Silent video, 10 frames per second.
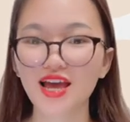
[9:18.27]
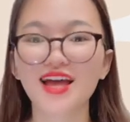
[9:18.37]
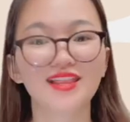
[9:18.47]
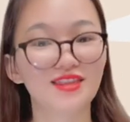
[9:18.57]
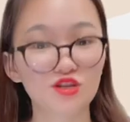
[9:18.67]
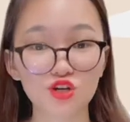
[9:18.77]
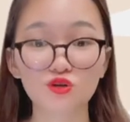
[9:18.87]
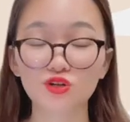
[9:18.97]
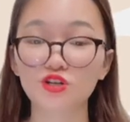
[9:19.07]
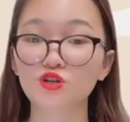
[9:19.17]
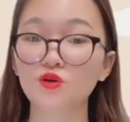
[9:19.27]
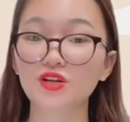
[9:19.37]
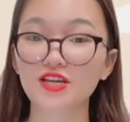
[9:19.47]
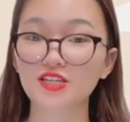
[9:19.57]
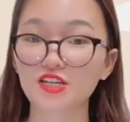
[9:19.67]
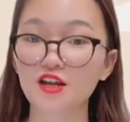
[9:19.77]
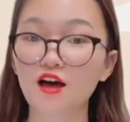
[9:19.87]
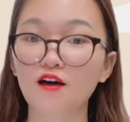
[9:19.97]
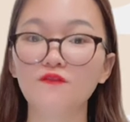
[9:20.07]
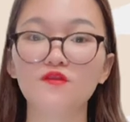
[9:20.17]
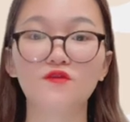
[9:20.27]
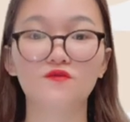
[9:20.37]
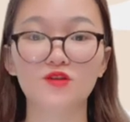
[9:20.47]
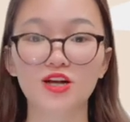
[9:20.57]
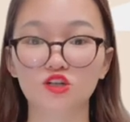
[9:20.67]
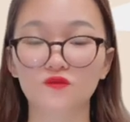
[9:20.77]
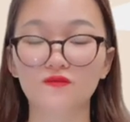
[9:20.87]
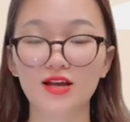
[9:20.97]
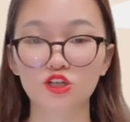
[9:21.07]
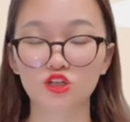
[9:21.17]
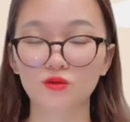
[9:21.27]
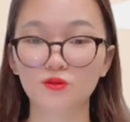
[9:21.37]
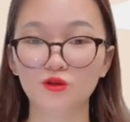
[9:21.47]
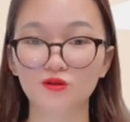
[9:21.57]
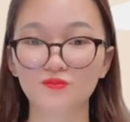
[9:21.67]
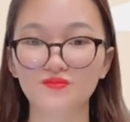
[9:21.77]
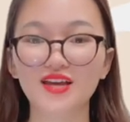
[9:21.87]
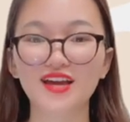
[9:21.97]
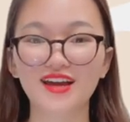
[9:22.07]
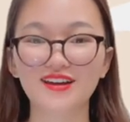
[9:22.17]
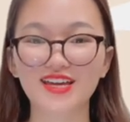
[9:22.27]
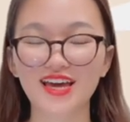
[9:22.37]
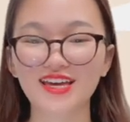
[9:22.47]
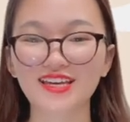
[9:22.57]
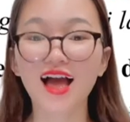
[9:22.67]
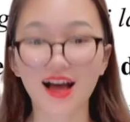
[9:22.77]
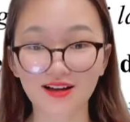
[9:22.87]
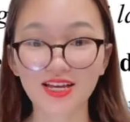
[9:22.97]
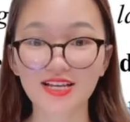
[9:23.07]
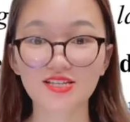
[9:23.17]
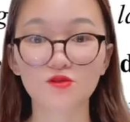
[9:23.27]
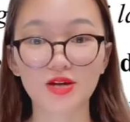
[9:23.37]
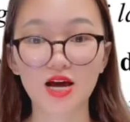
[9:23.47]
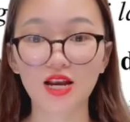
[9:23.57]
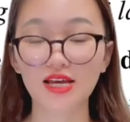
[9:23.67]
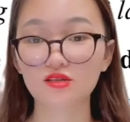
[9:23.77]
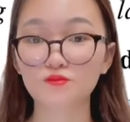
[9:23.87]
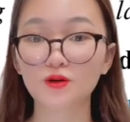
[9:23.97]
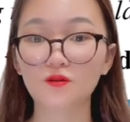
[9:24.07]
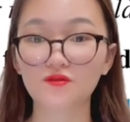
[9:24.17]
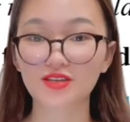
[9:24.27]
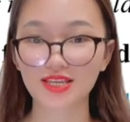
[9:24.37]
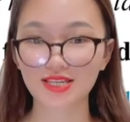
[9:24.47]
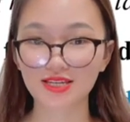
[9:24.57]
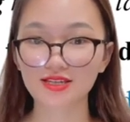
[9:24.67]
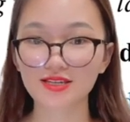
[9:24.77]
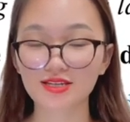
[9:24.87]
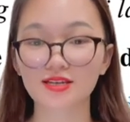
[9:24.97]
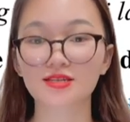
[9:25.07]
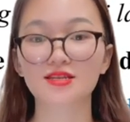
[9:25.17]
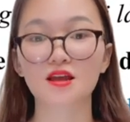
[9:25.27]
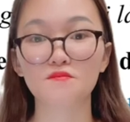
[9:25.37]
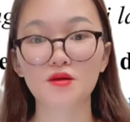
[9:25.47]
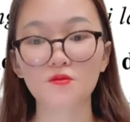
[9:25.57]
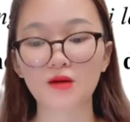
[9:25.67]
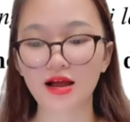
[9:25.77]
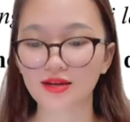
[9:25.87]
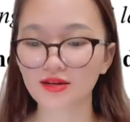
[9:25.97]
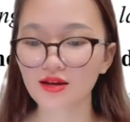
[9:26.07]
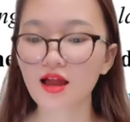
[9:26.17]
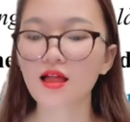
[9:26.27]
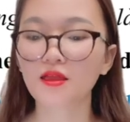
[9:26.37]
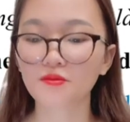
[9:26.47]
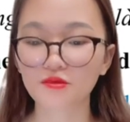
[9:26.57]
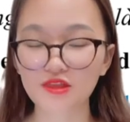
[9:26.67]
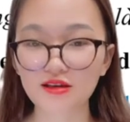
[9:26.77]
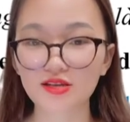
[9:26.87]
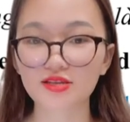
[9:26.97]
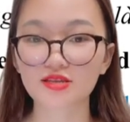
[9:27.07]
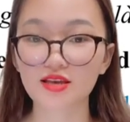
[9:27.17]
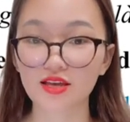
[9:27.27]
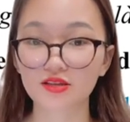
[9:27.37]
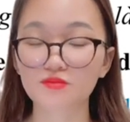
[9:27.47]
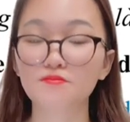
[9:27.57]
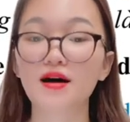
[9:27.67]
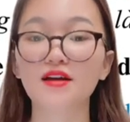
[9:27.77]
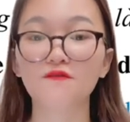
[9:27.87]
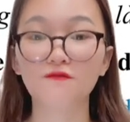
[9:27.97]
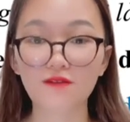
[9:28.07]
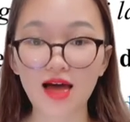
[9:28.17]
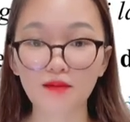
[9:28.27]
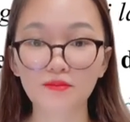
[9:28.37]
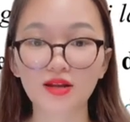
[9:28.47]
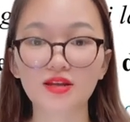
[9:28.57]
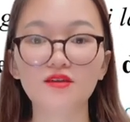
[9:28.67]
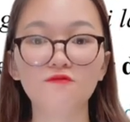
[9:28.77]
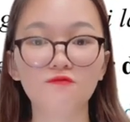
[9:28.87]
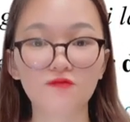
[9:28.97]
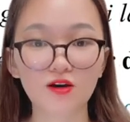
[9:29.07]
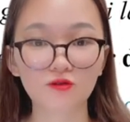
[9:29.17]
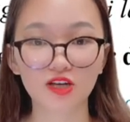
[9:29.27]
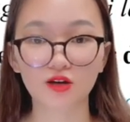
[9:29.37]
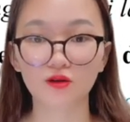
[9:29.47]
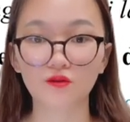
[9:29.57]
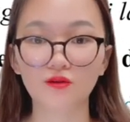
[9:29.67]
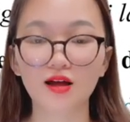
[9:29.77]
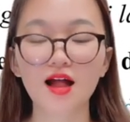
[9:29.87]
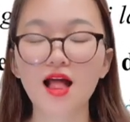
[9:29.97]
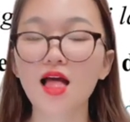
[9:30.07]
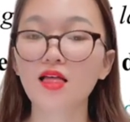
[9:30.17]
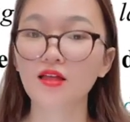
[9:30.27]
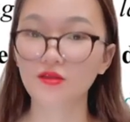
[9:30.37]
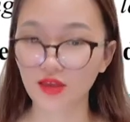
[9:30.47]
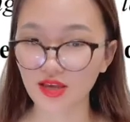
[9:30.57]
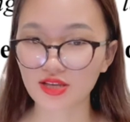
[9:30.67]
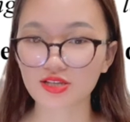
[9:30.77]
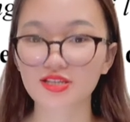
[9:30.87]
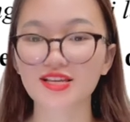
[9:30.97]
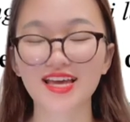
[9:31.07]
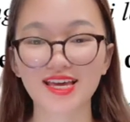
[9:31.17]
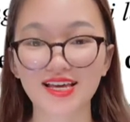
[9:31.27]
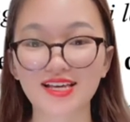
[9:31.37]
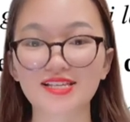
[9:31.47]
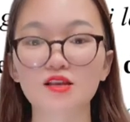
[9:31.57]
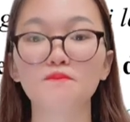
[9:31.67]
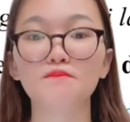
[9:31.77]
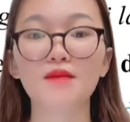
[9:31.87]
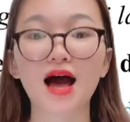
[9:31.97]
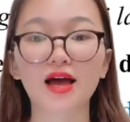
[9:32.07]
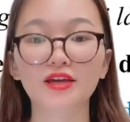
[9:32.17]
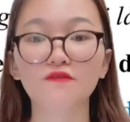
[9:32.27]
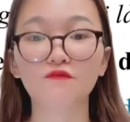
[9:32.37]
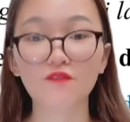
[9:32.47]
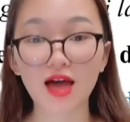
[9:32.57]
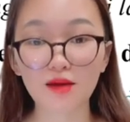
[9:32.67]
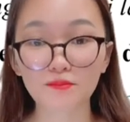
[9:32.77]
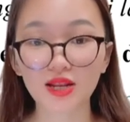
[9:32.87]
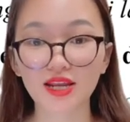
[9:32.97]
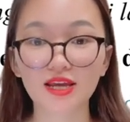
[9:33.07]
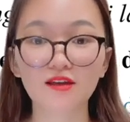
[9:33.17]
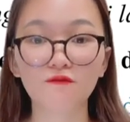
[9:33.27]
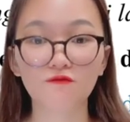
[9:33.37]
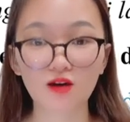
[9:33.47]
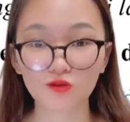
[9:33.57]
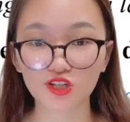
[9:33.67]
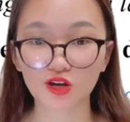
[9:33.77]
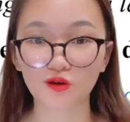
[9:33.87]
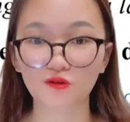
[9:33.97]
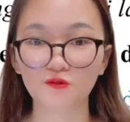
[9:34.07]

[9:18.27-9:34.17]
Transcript: The children don't eat enough fresh vegetable. Okay? Okay, so now let's move to the sentences. Number one, this is my family photo. This is my family photo.